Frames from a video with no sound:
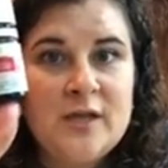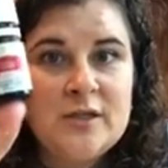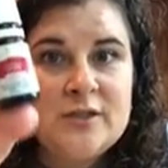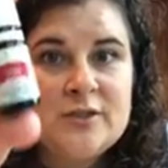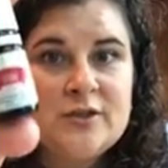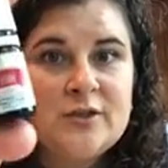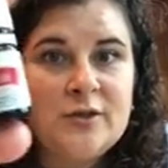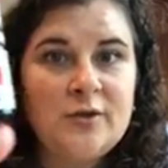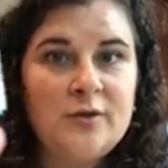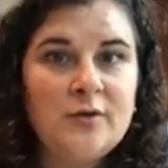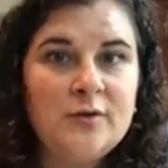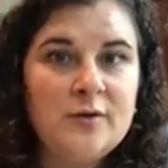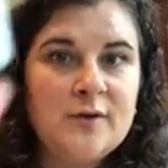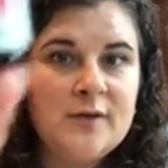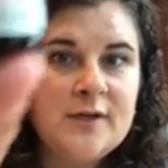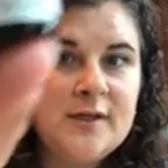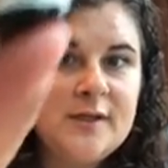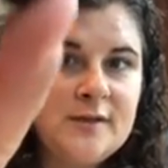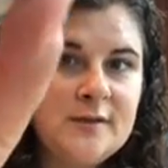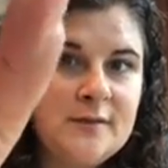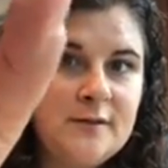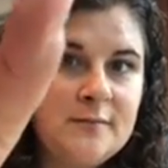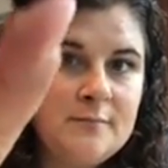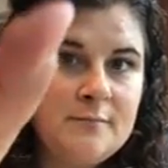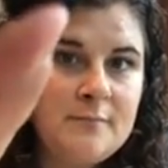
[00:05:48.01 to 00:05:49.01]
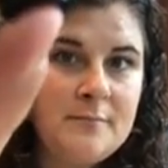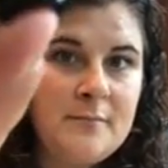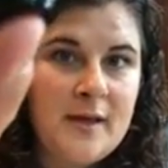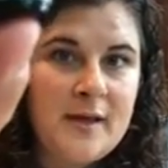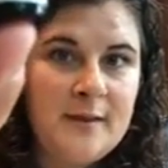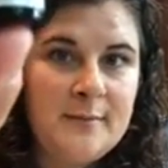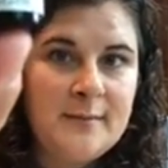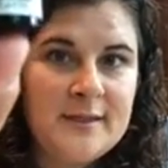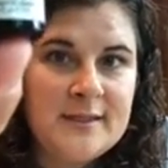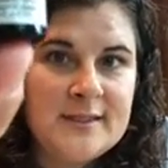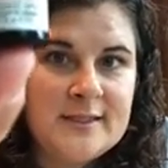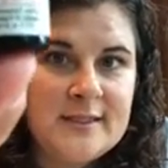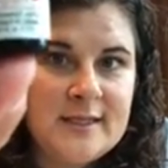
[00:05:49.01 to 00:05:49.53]
So you can
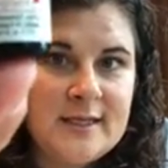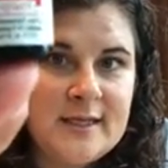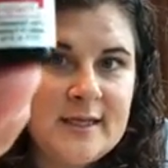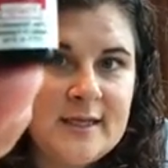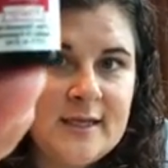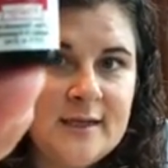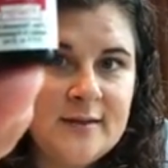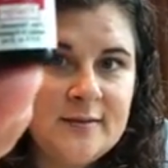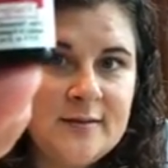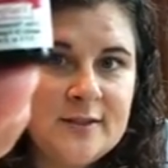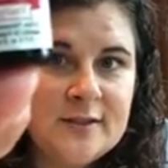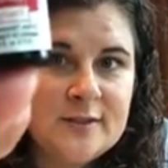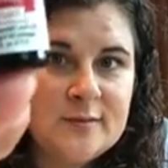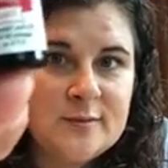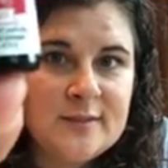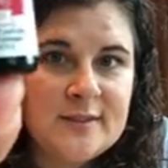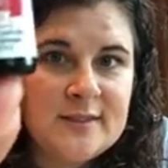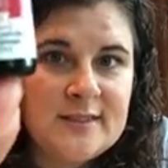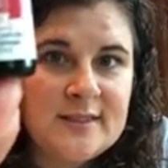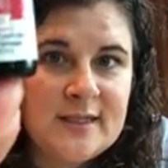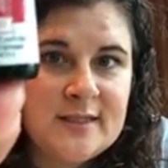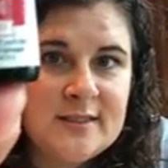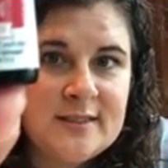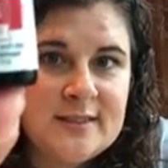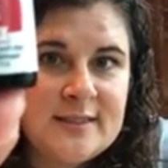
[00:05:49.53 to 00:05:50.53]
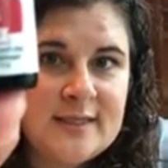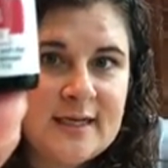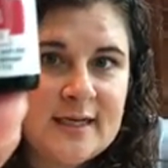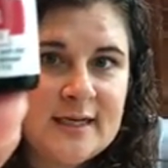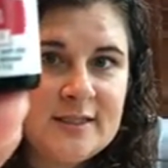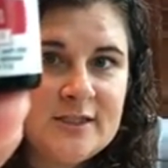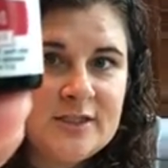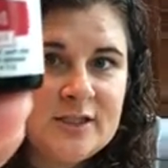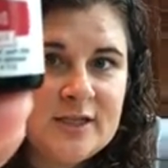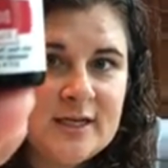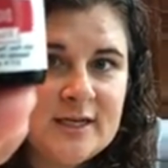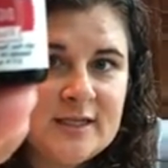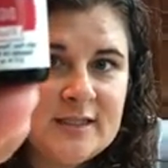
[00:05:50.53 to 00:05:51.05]
maybe see this one says
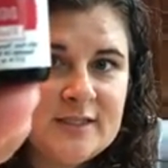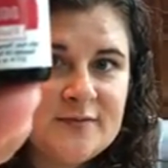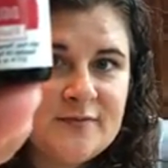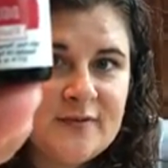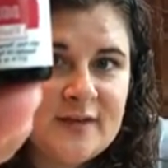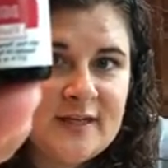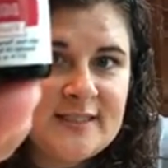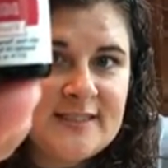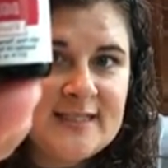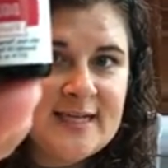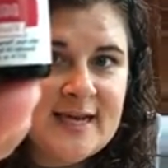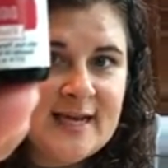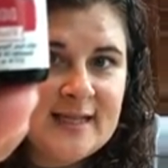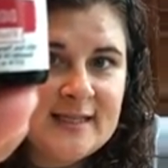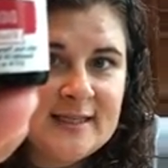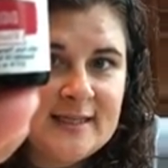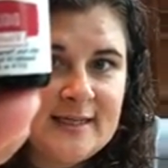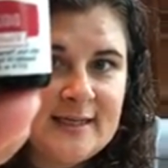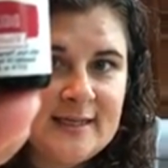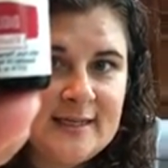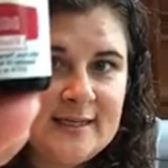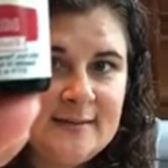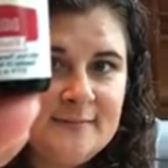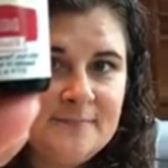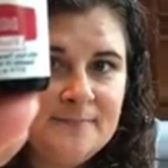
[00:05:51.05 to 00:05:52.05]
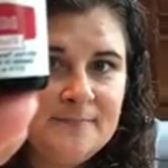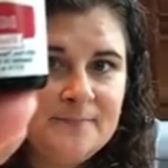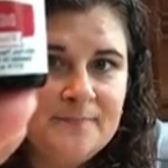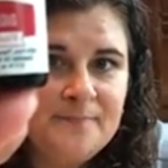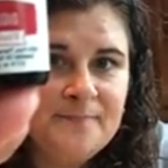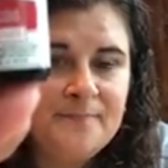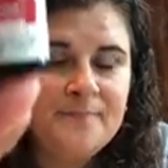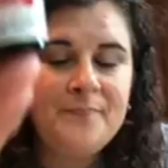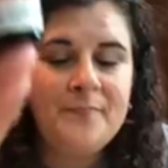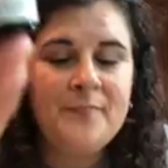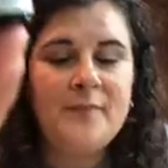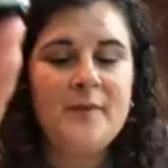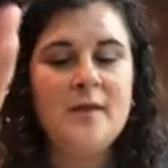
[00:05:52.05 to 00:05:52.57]
Digize Vitality.
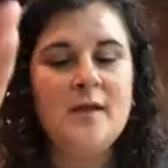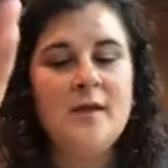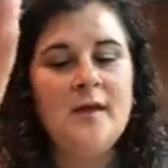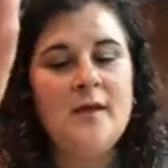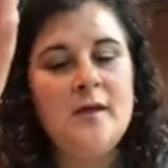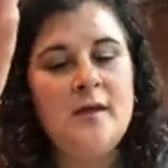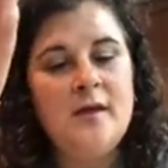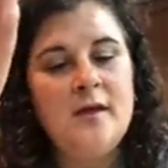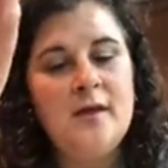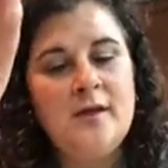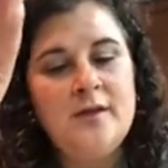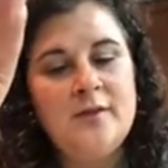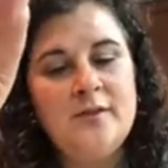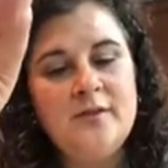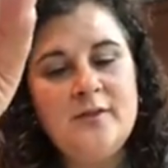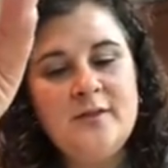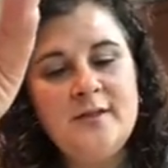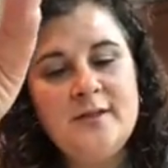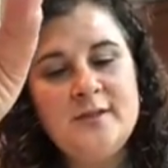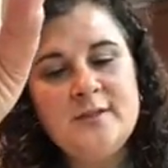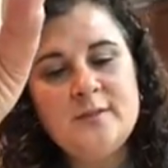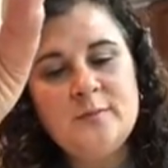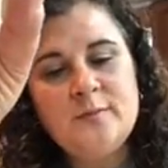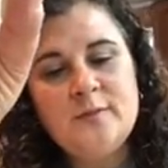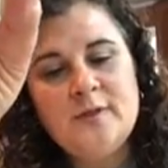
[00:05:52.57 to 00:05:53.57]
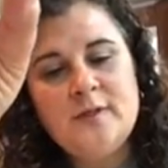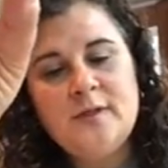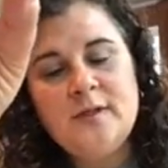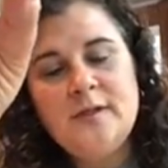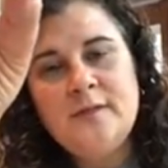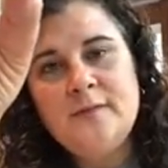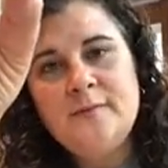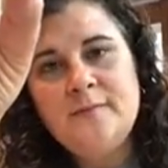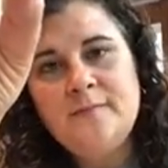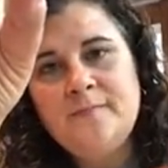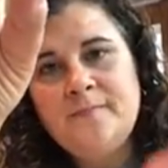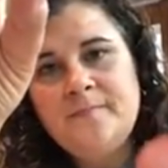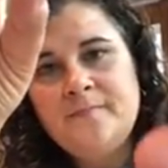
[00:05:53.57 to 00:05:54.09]
This
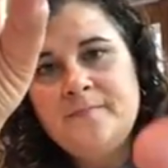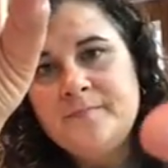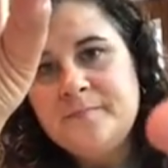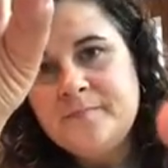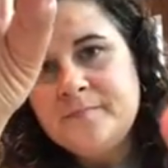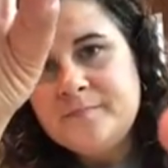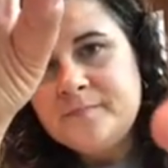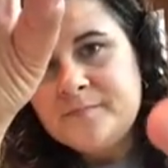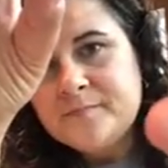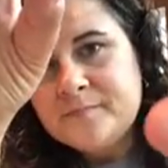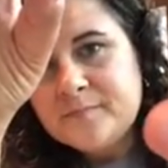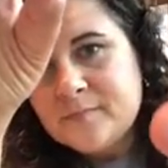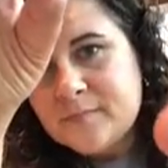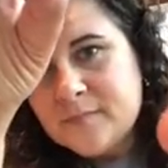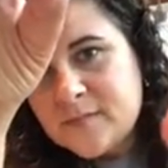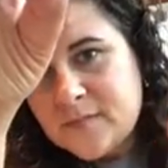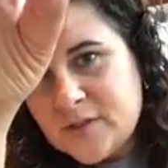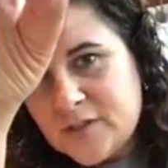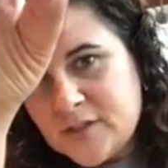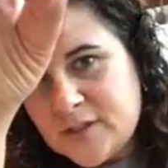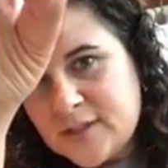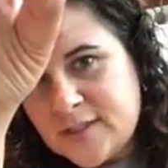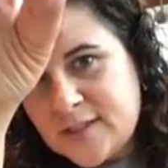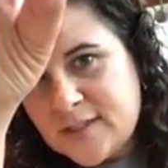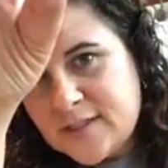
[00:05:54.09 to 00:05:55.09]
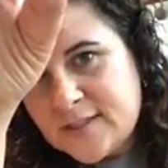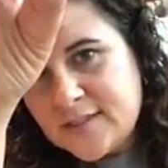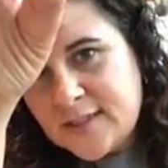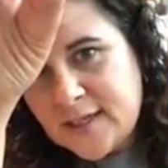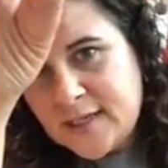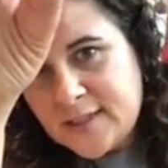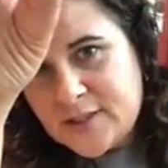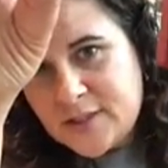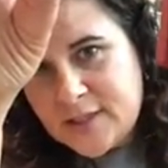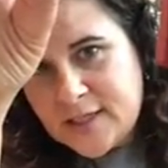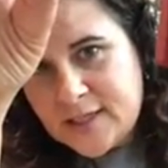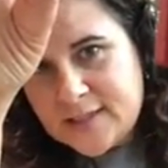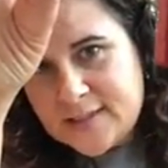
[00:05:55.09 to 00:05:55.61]
one just says
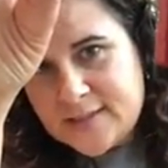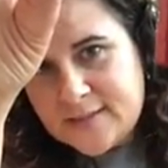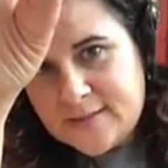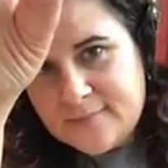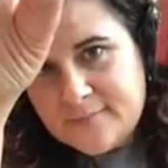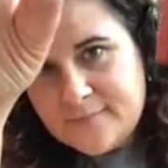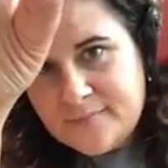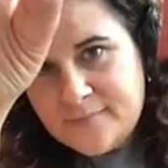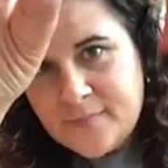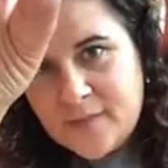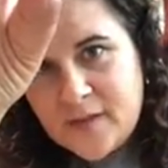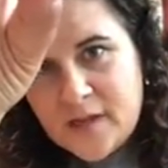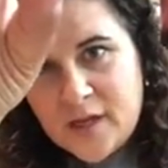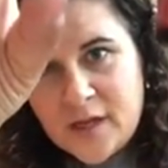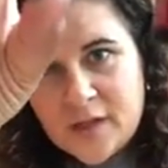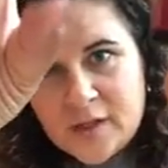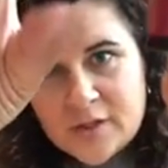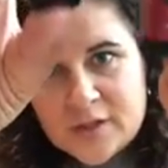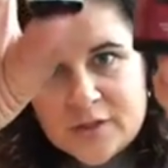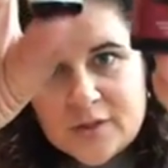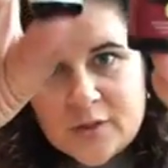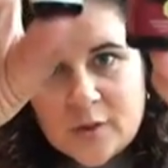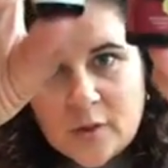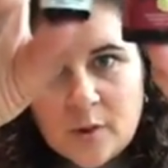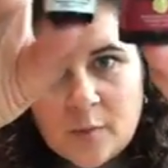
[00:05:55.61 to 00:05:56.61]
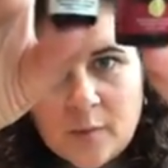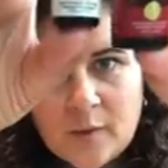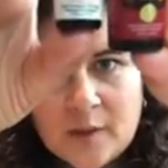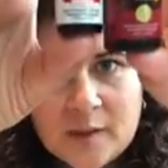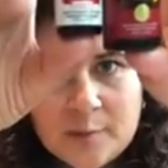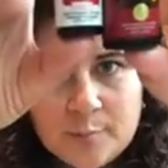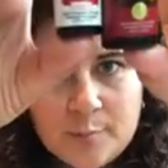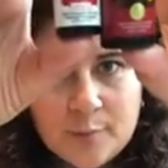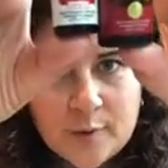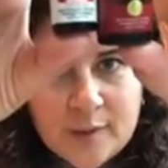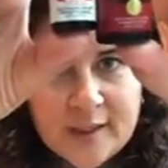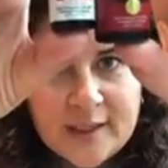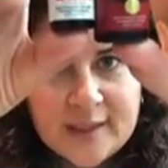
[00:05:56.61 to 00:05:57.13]
Digize. So I
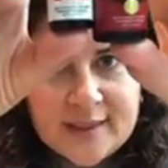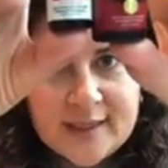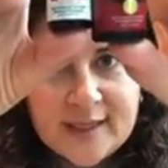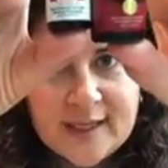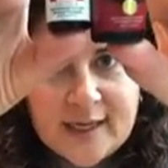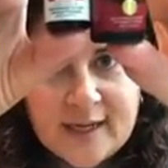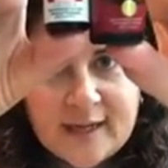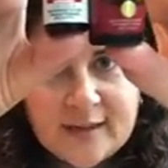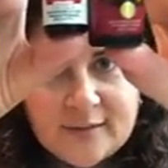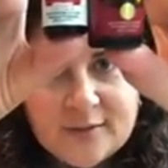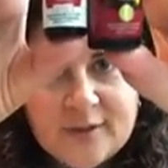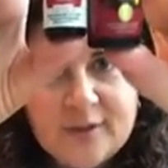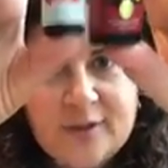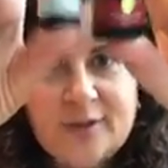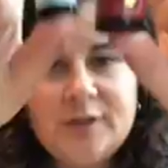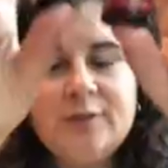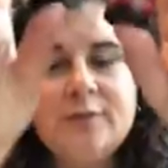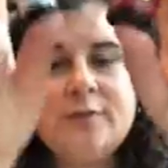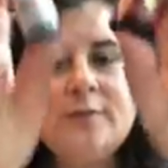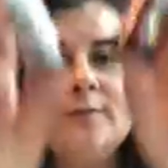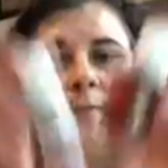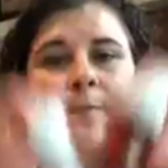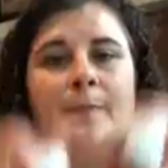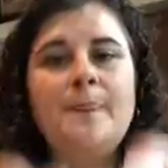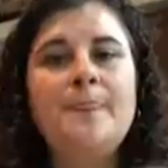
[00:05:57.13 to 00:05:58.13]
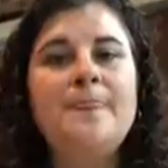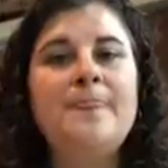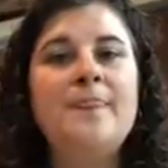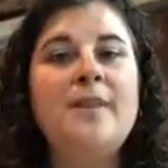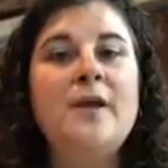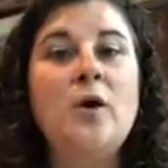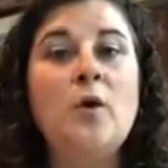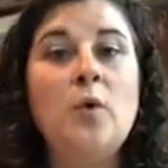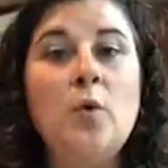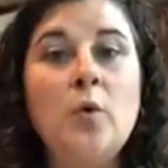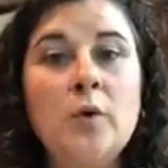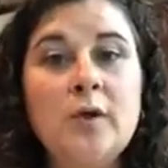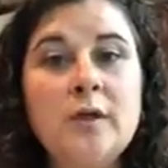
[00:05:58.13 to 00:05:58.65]
want to point that out to you.
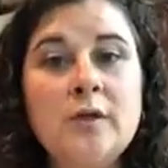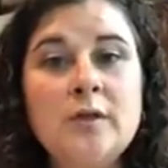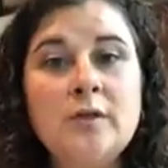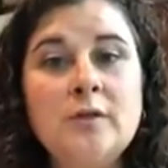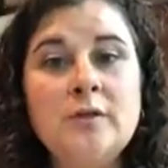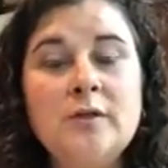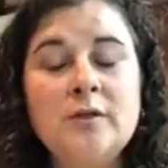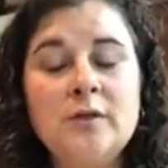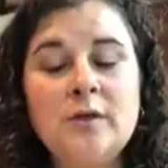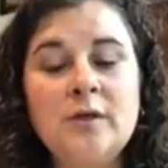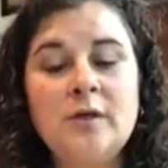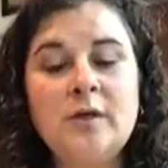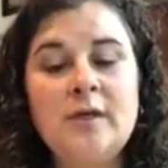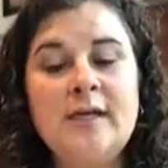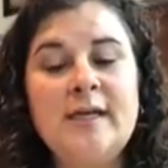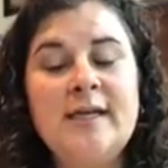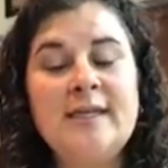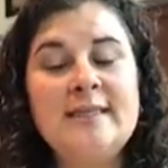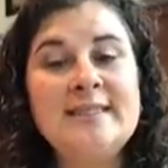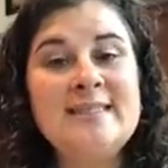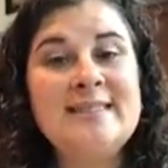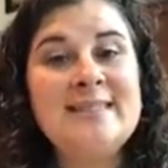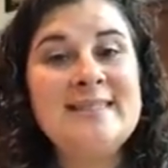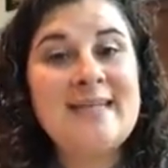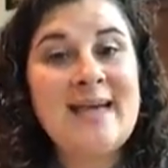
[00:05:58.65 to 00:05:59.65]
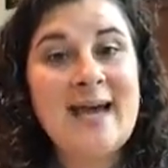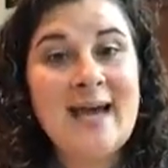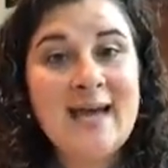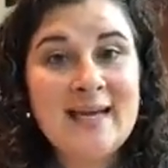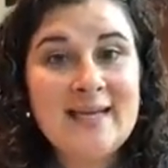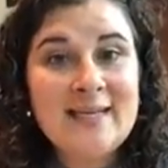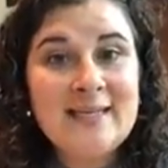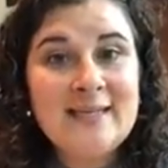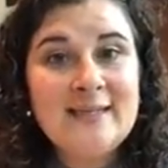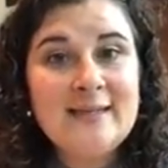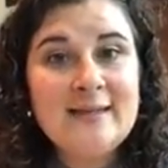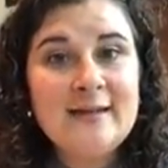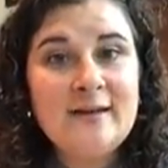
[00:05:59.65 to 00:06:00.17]
The oil
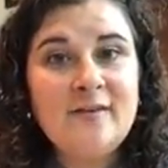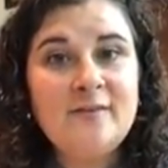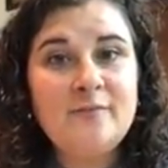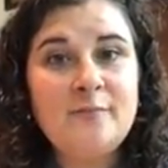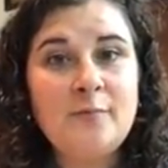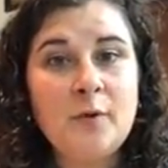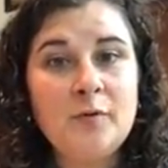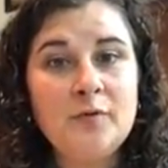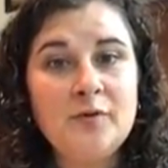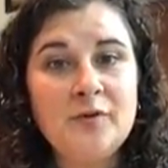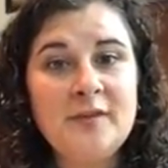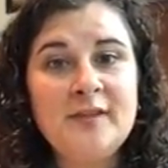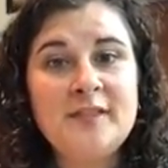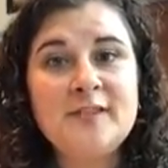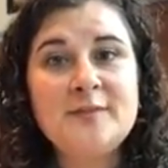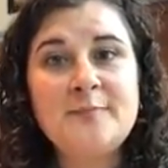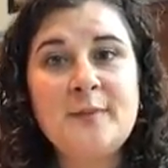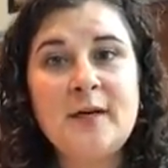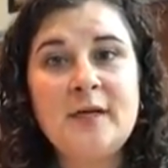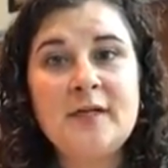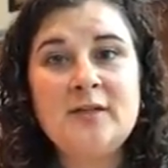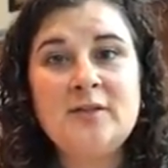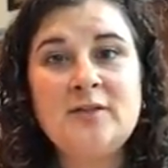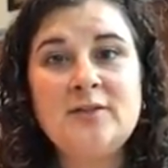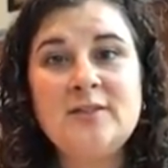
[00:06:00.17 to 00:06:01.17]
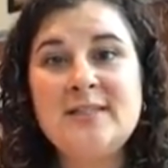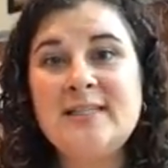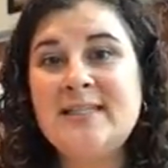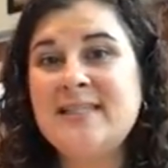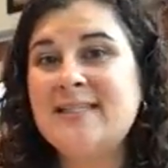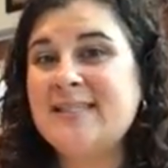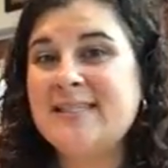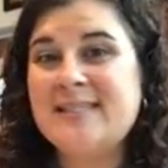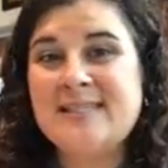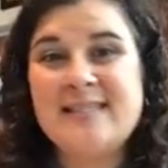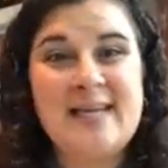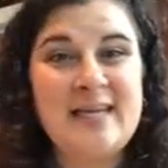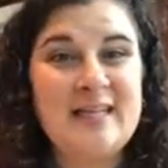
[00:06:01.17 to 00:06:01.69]
inside of both of these bottles
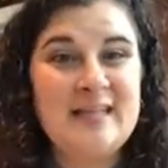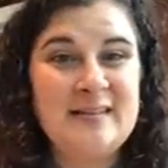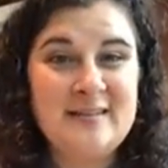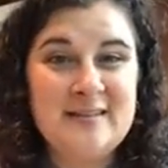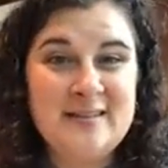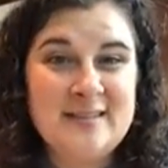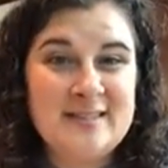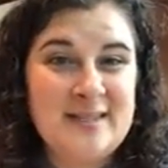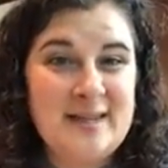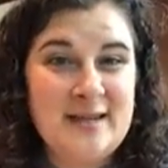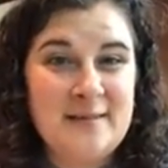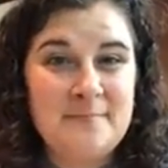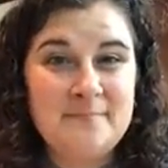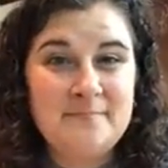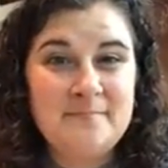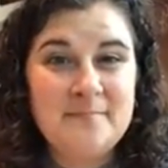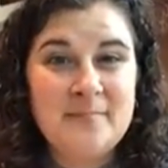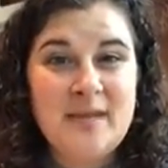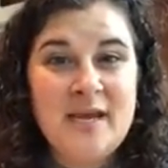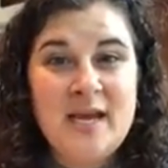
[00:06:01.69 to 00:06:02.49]
is exactly the same.